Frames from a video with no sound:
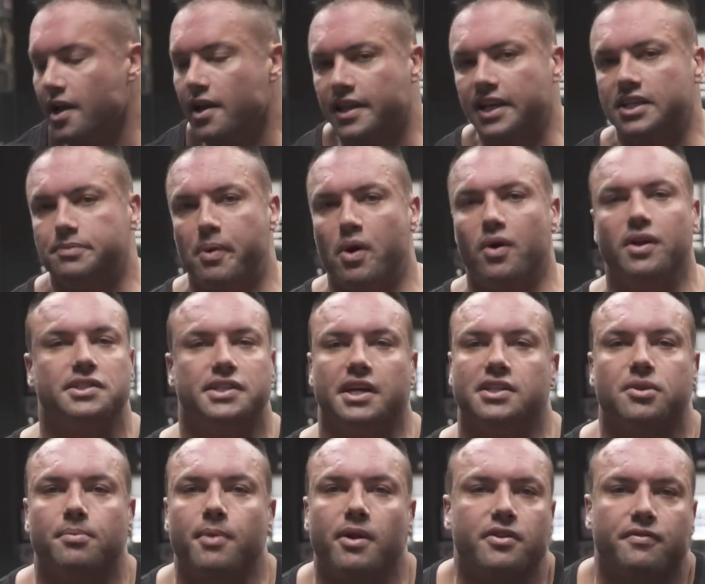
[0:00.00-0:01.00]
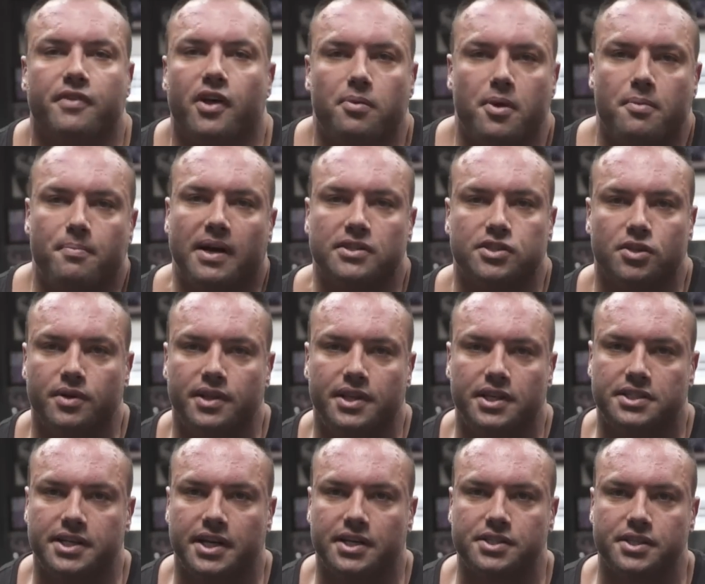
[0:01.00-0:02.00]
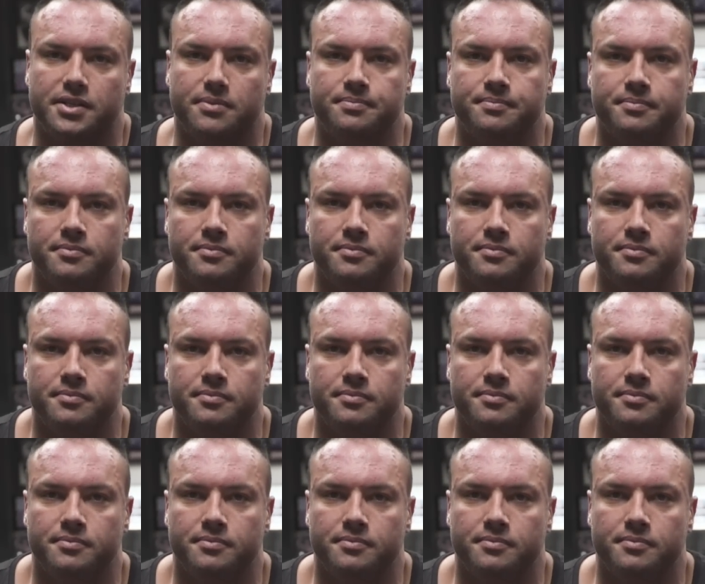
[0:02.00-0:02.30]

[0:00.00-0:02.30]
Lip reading: these building sets, I'm not developing muscle in this section.